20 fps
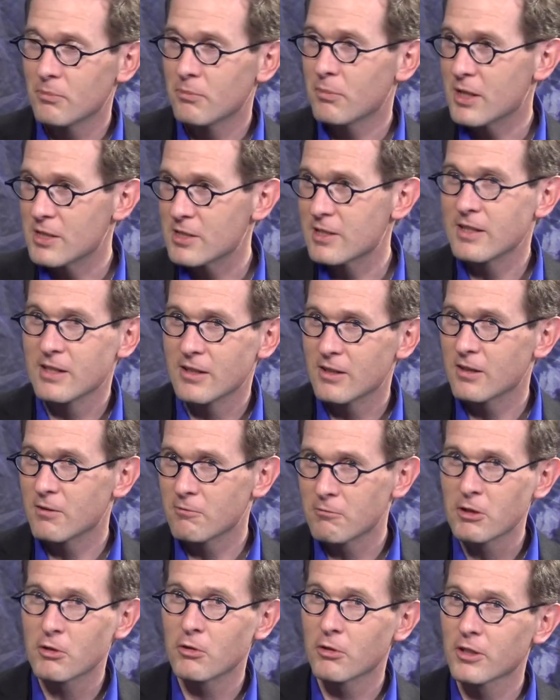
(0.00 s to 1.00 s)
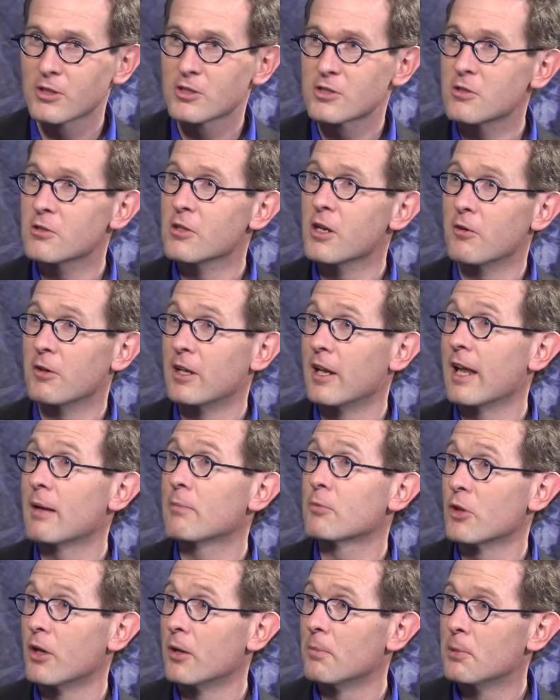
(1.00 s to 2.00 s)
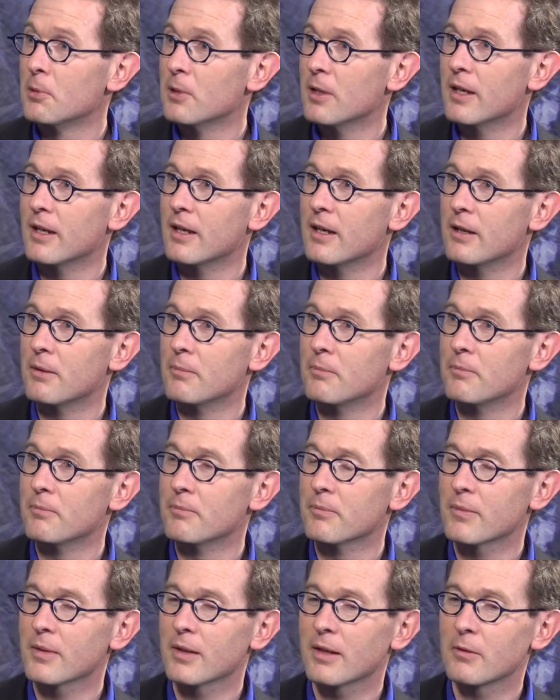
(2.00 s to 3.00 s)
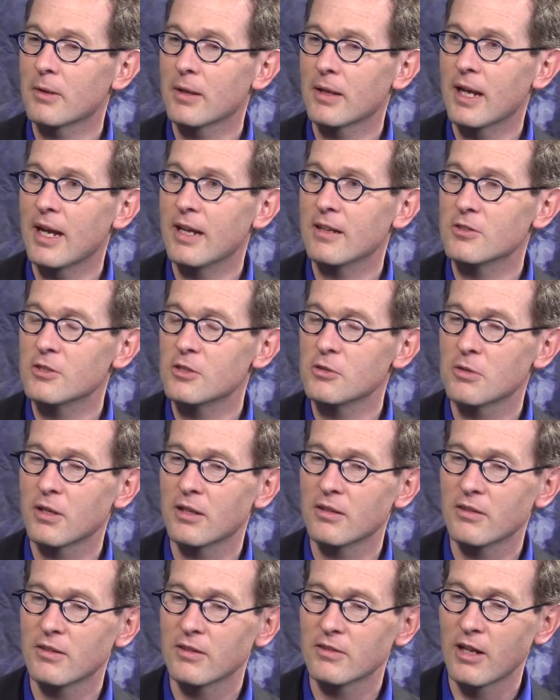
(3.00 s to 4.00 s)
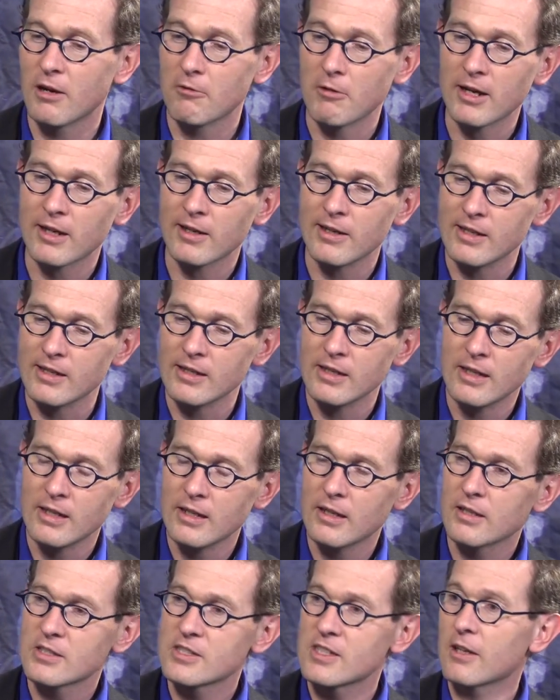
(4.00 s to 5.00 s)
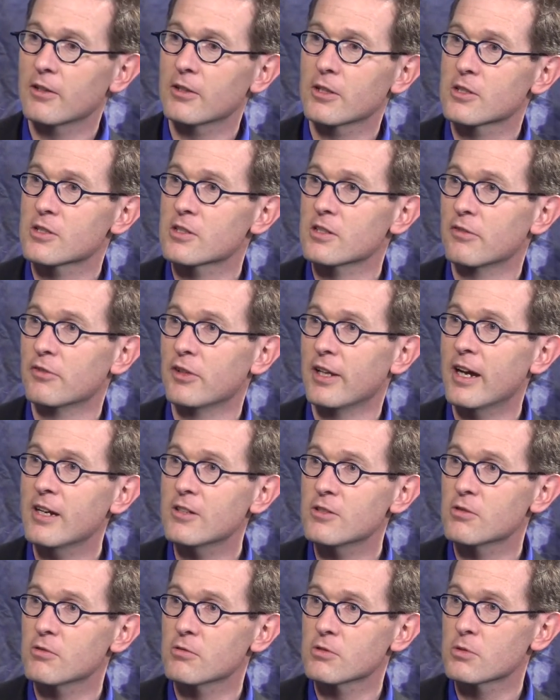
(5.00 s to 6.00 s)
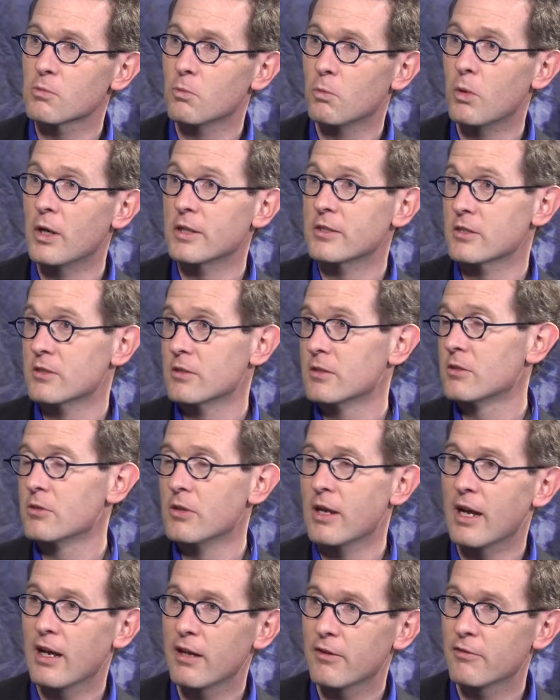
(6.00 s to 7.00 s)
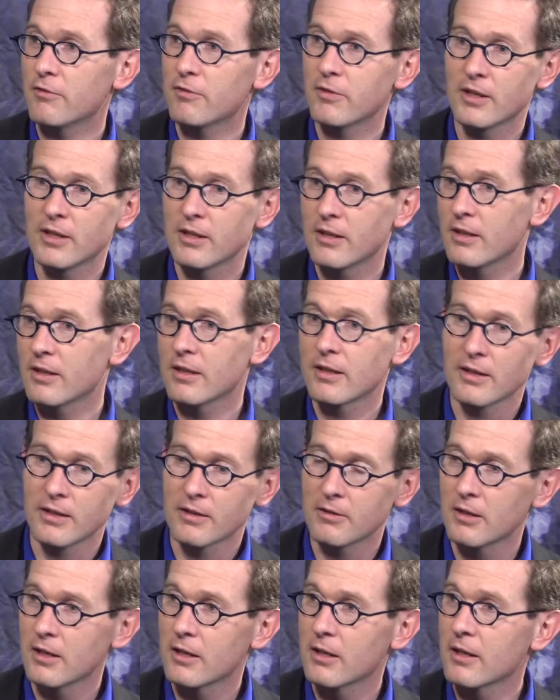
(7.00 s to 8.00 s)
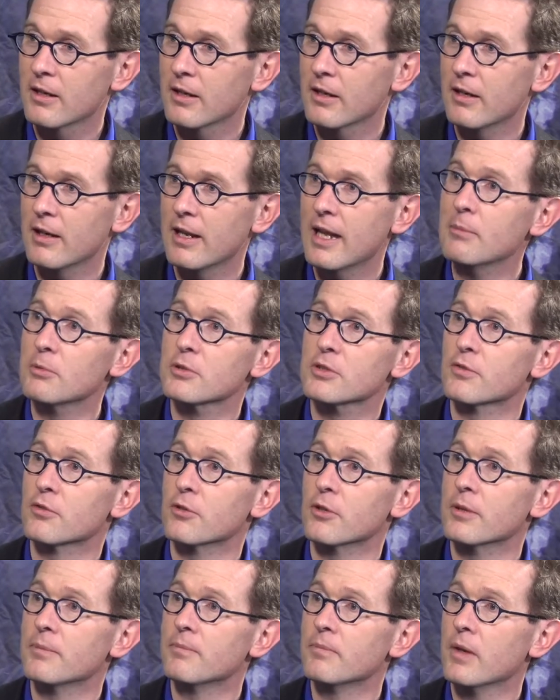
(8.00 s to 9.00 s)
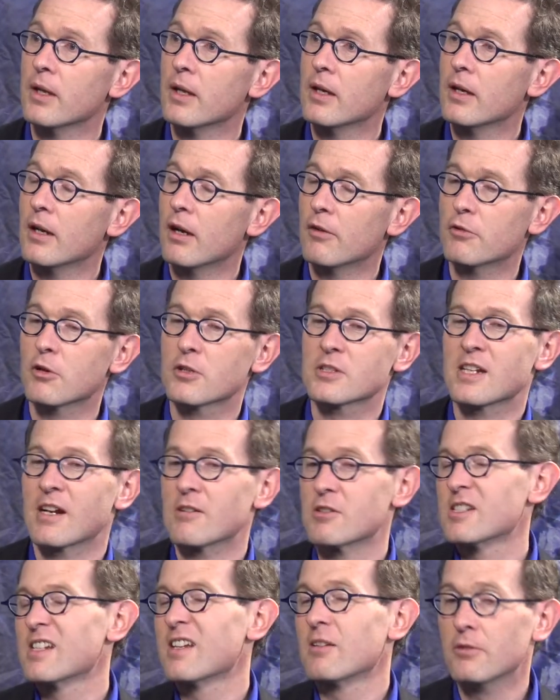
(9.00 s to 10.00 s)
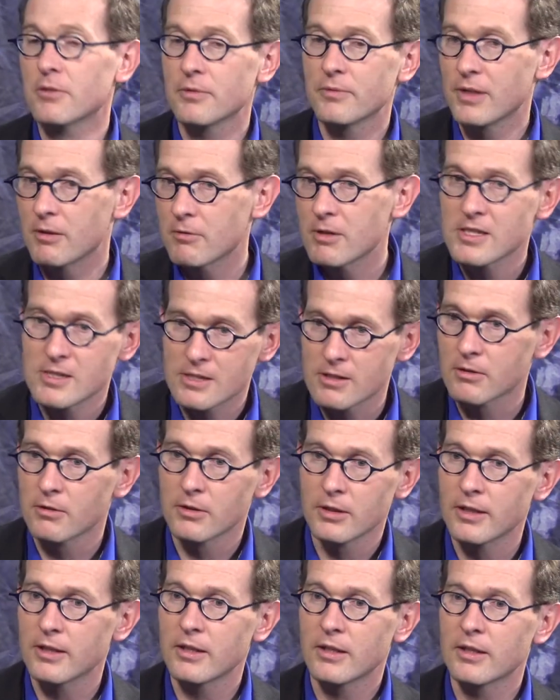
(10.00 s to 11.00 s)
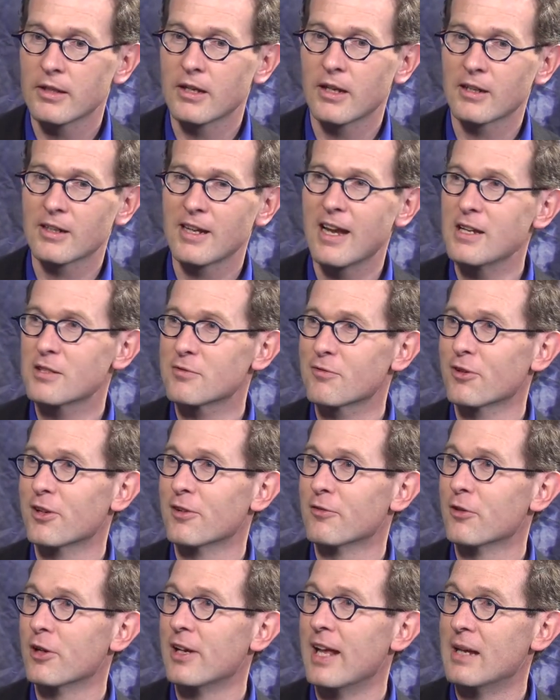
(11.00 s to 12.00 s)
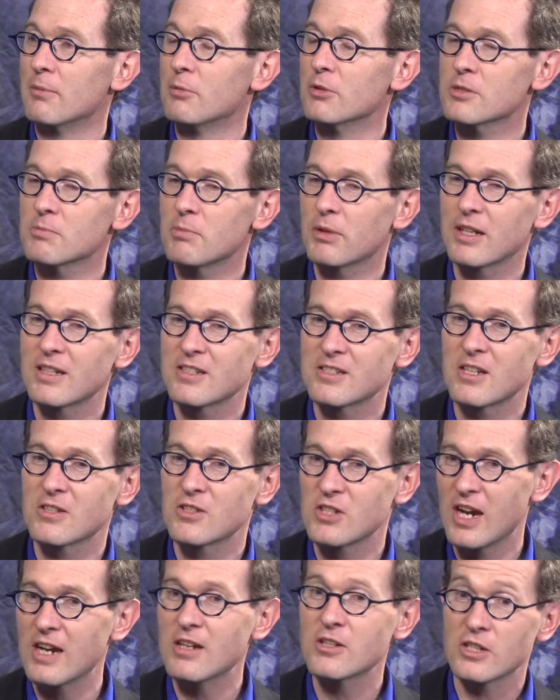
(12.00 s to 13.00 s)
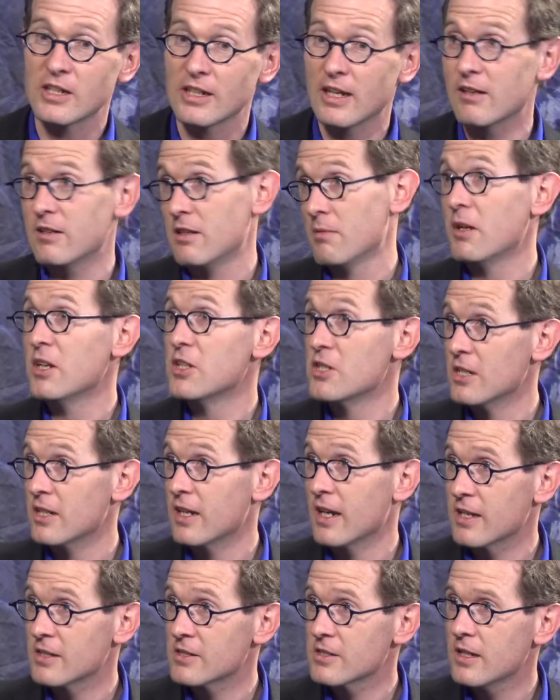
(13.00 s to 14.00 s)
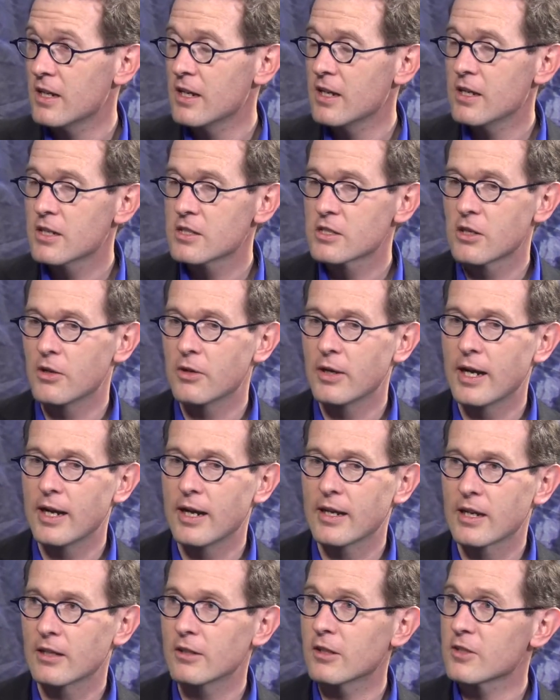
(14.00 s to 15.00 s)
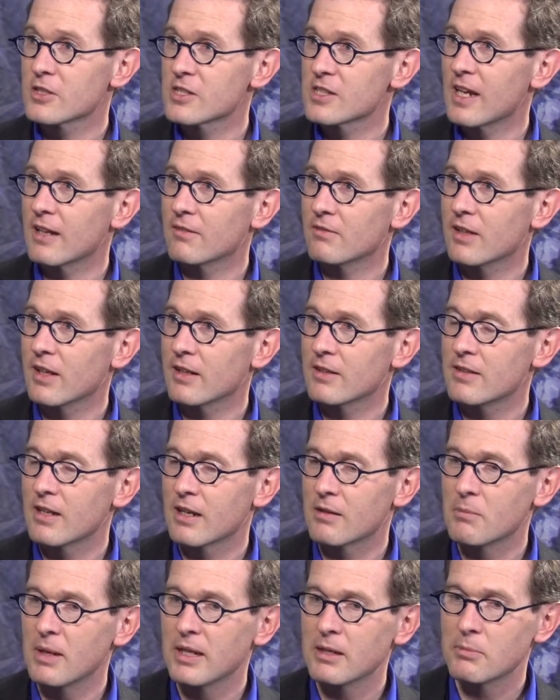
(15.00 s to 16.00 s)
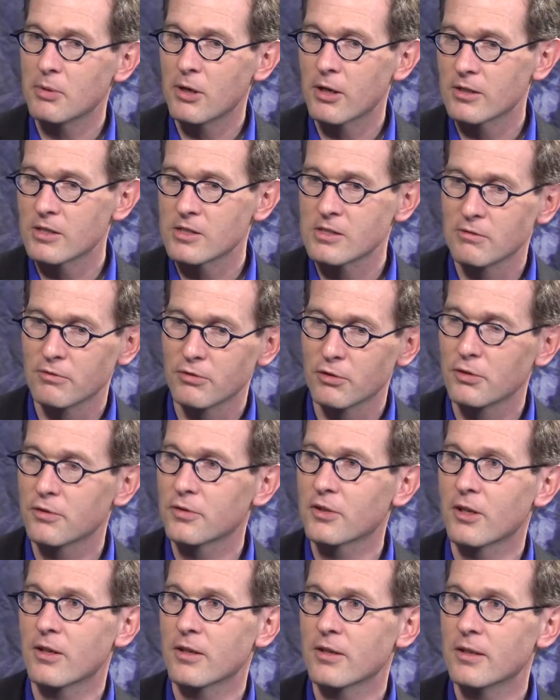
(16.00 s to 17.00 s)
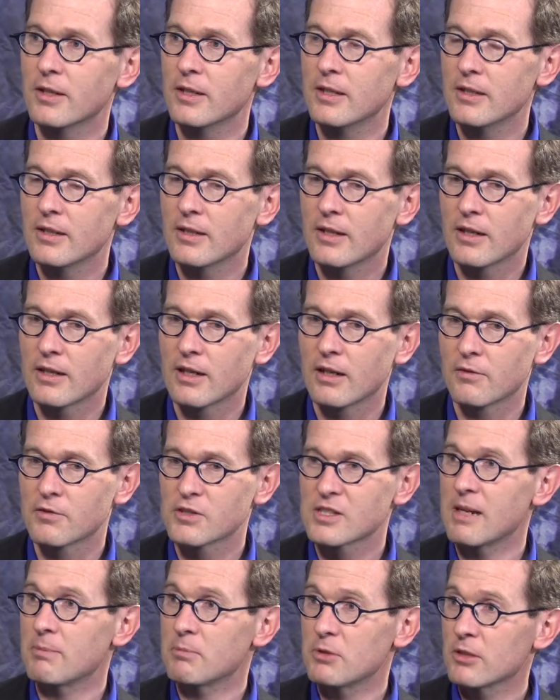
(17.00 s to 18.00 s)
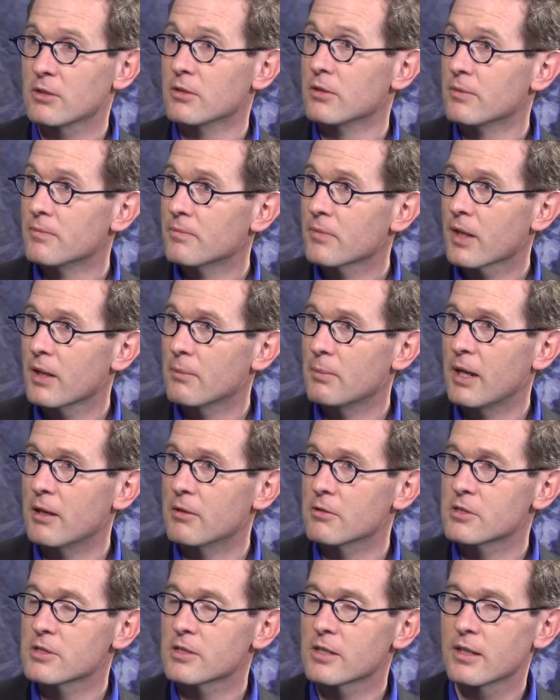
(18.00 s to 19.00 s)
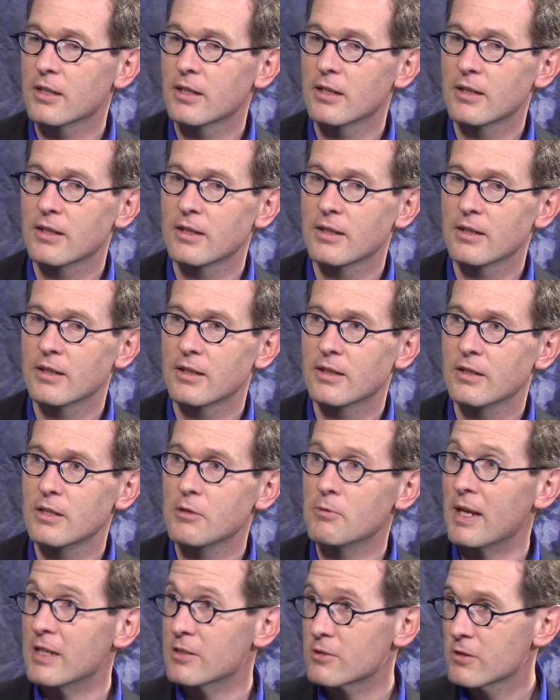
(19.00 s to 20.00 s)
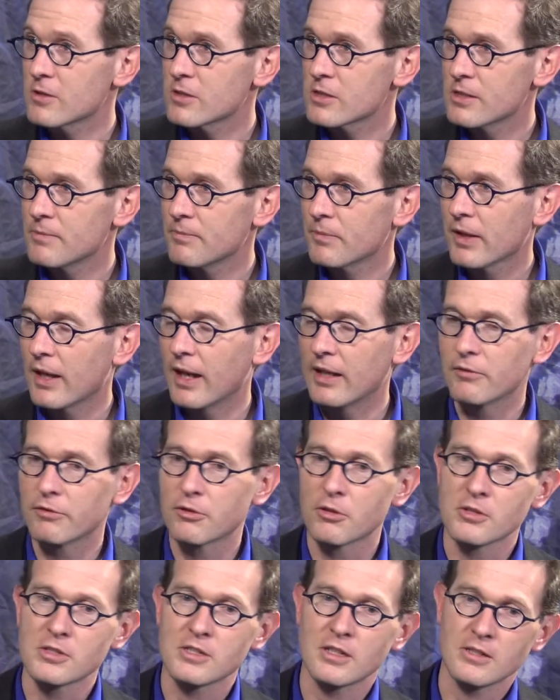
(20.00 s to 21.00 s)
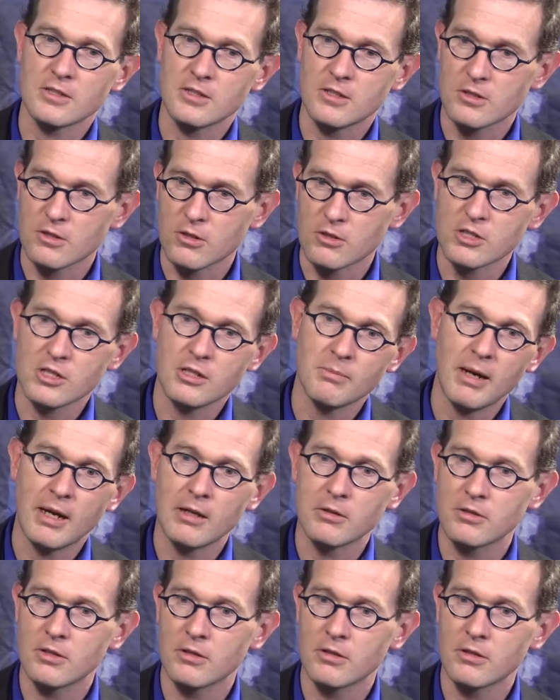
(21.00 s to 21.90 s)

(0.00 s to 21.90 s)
basically a recording studio in a laptop and you can directly sell your stuff on iTunes, what do you have labels for it? Mm-hmm. Of course, there is still a case for labels, but it's a changing and diminishing case. So I can understand that many parties involved are kind of skeptical about new entrants, and of course there's discussion about